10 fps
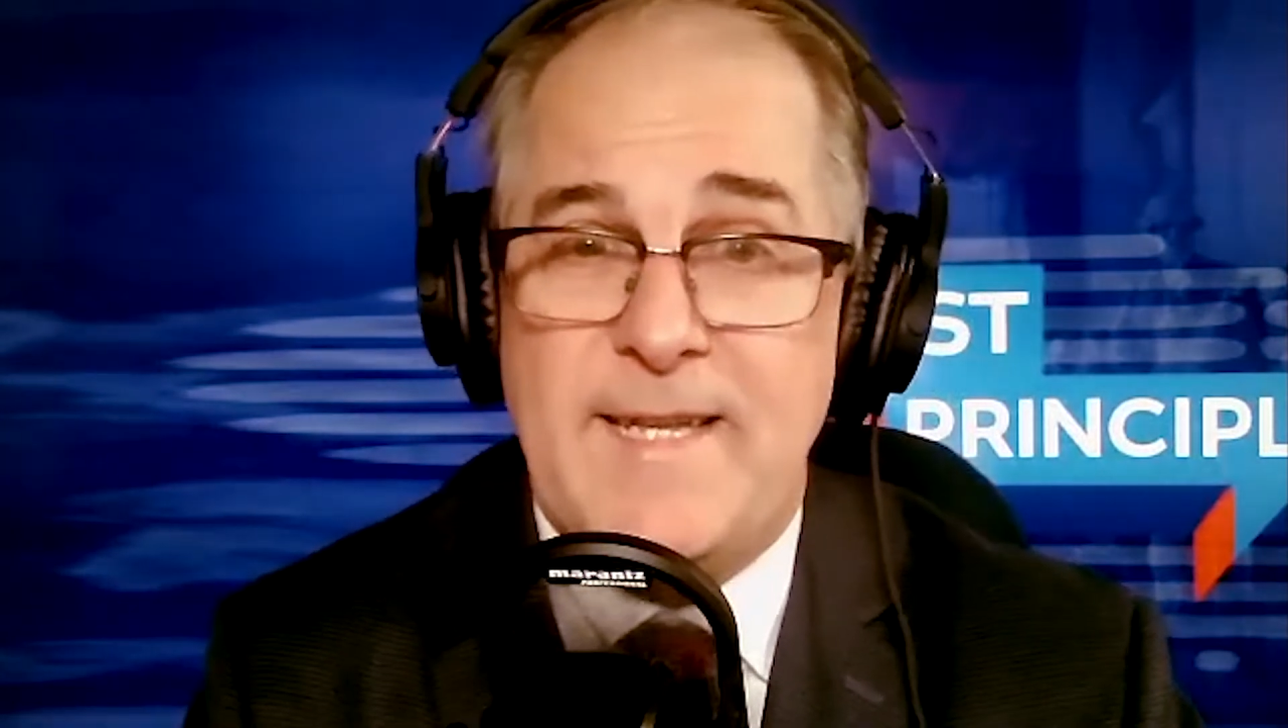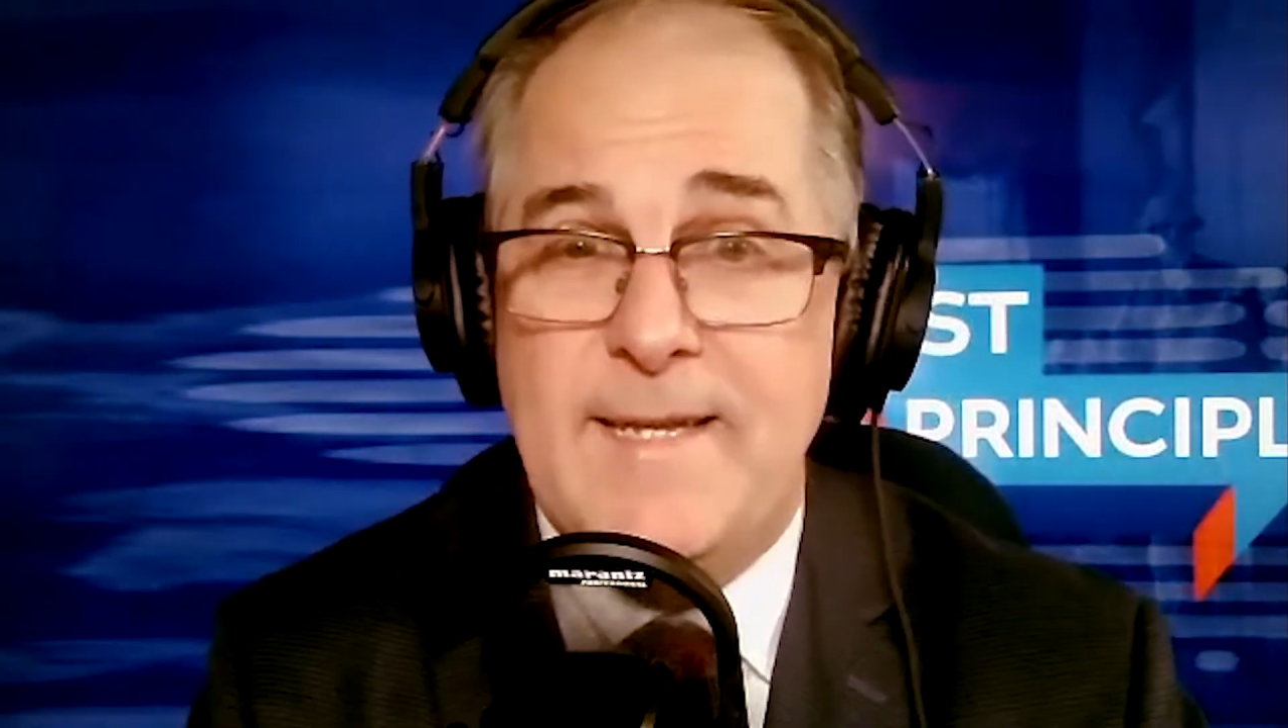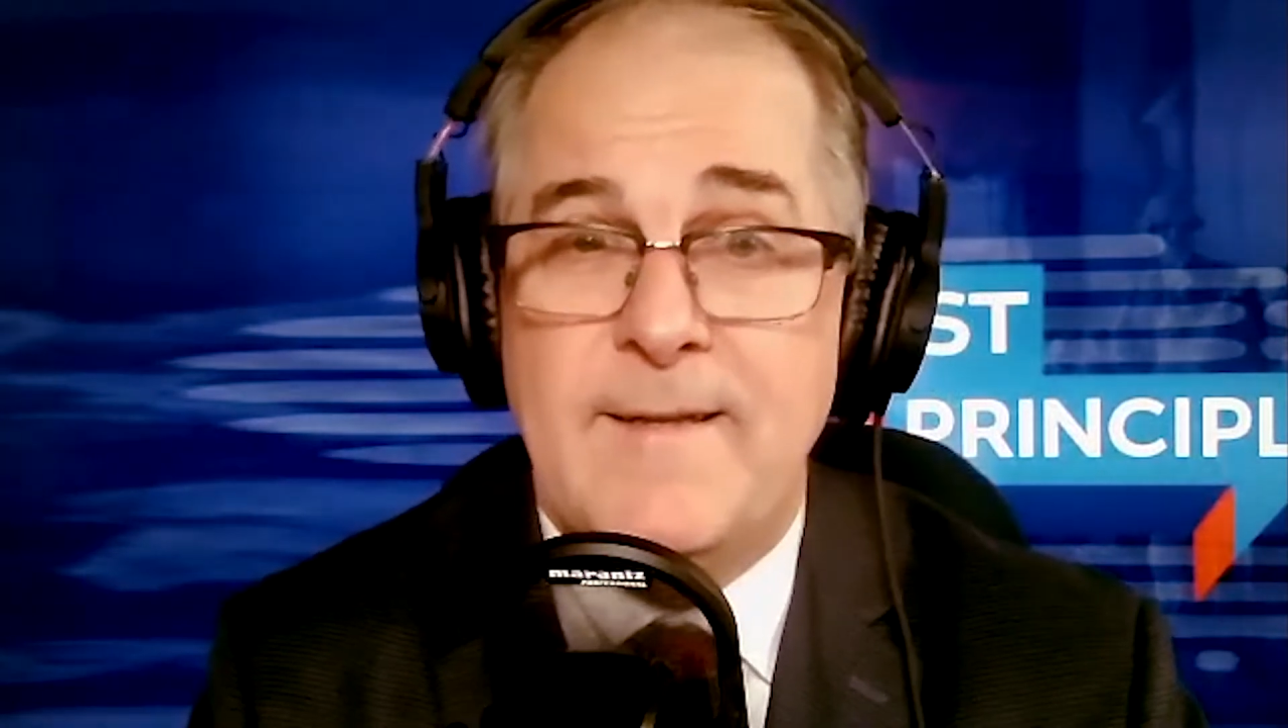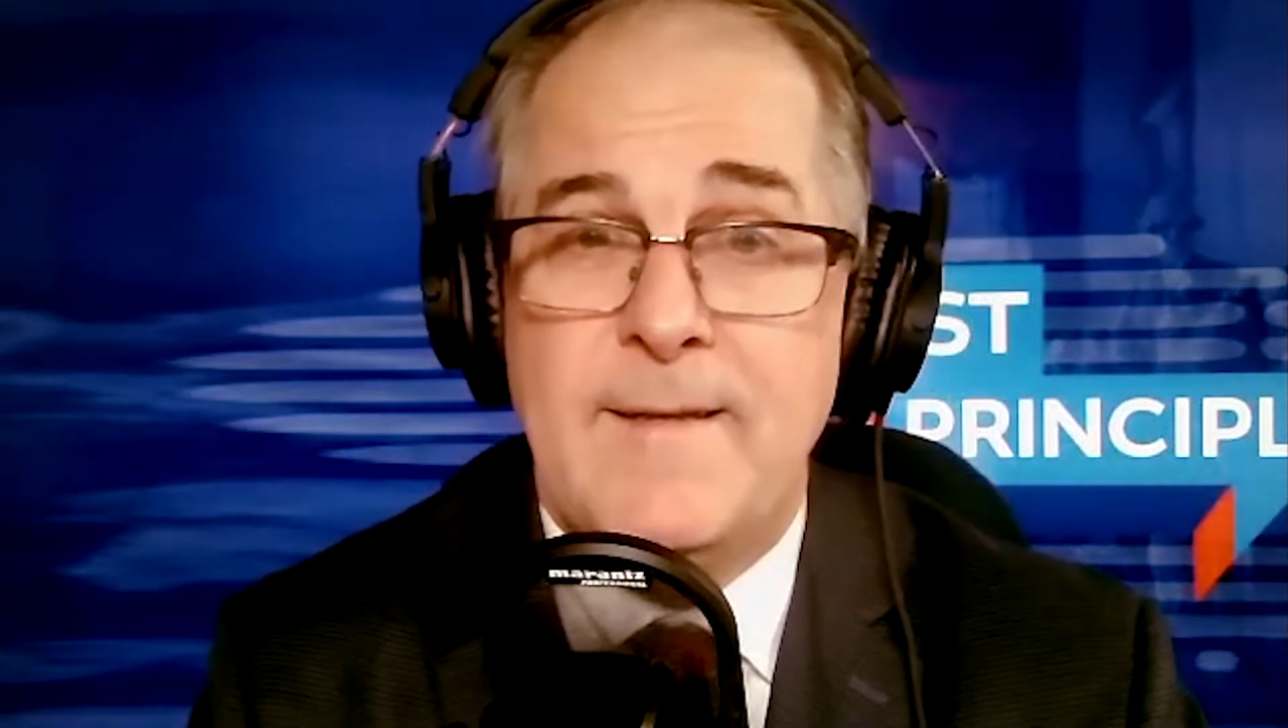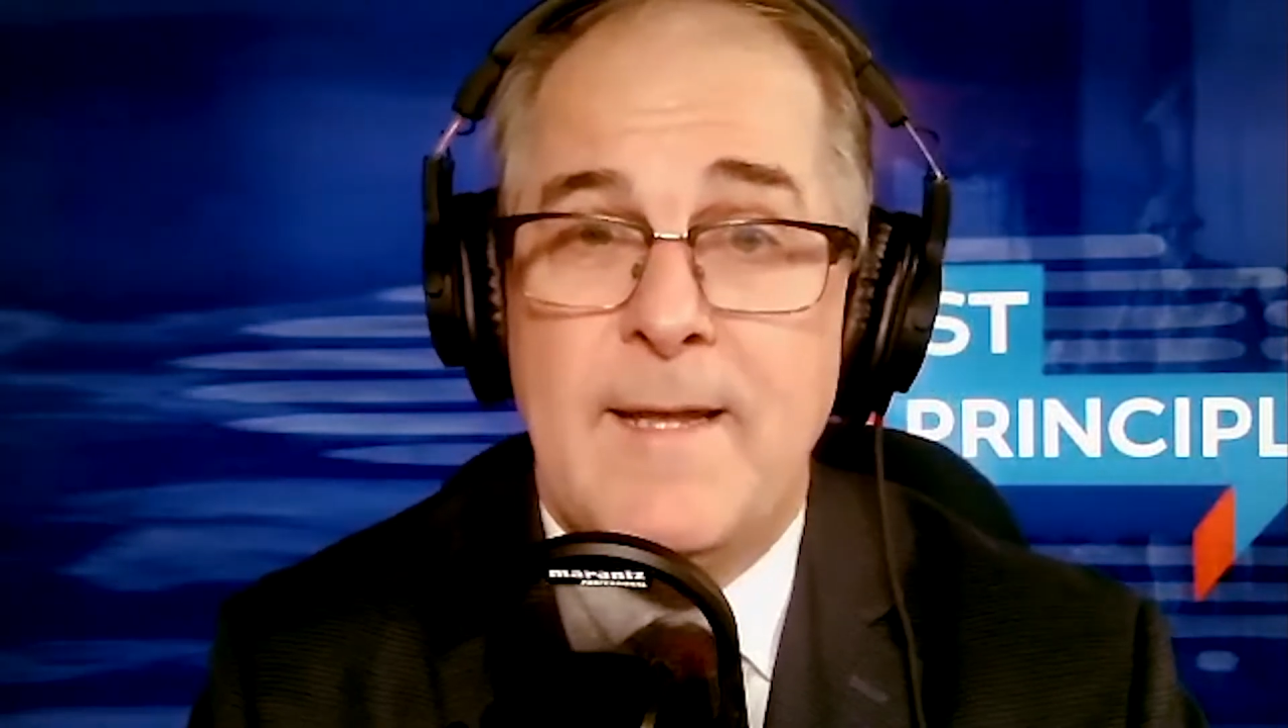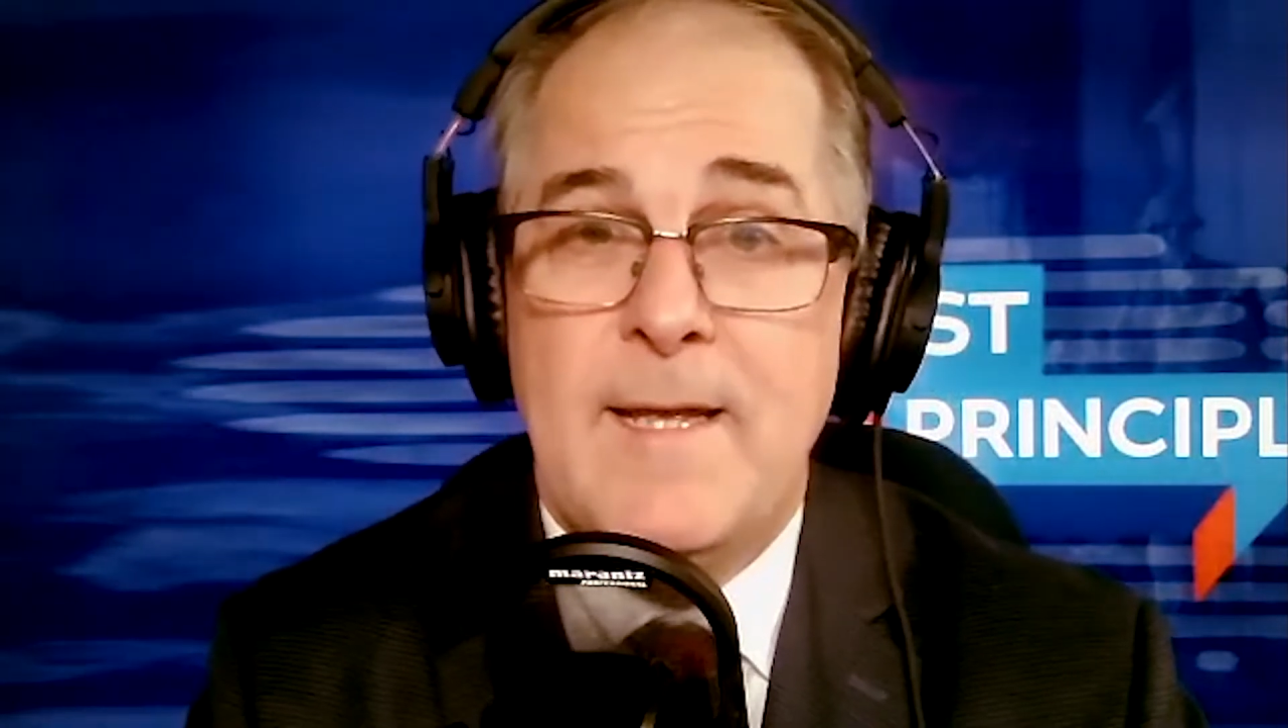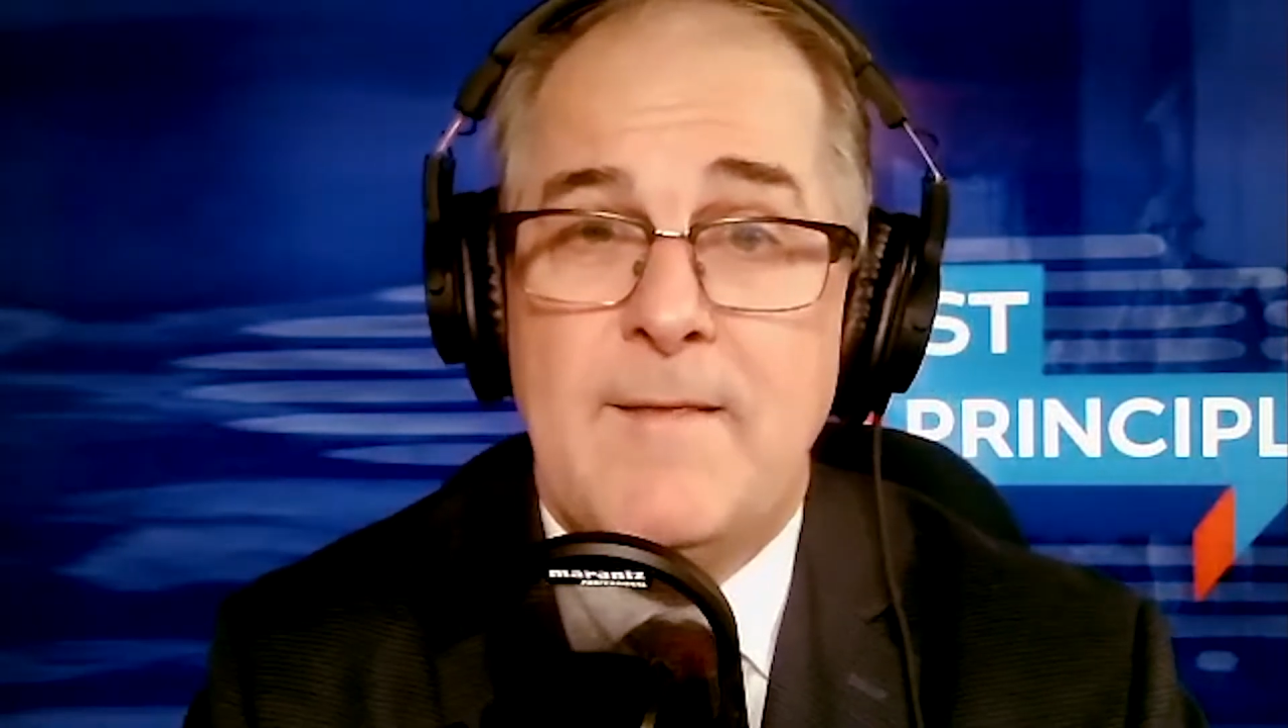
eaten,